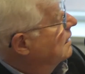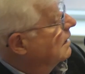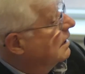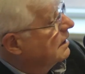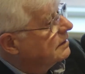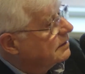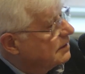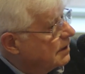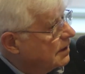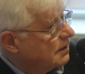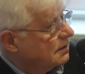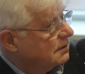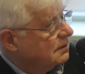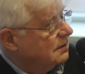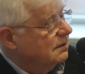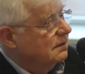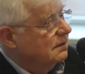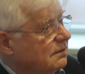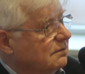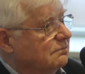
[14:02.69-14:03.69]
And then
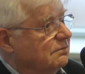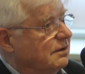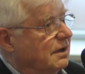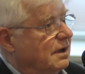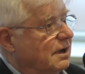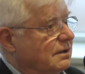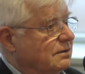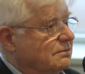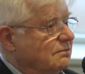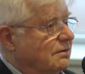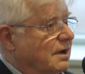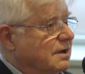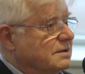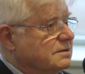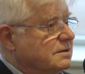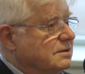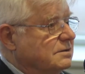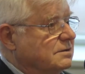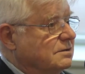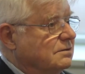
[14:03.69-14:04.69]
we had to
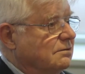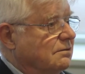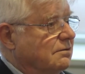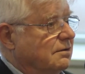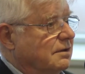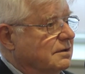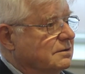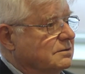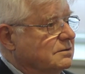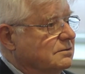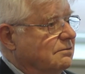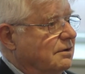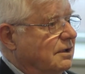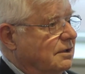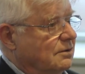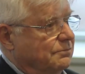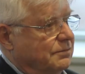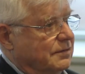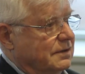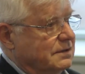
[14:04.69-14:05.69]
ask historians to
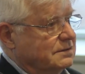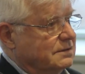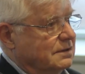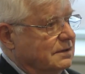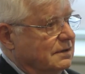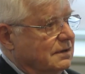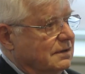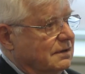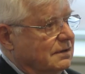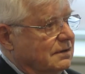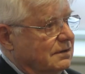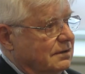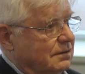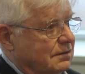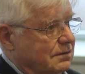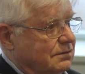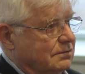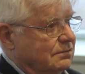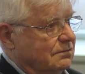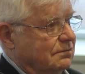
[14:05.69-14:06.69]
help us
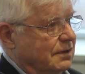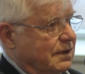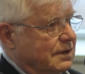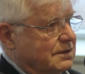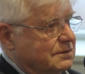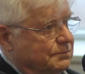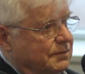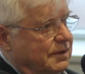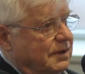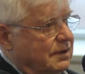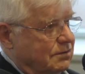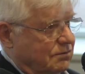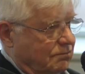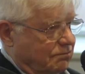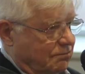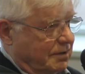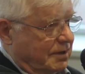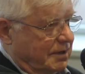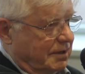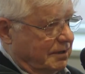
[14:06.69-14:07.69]
to explain
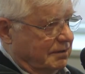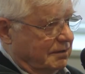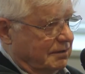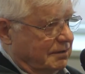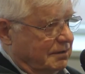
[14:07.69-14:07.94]
why.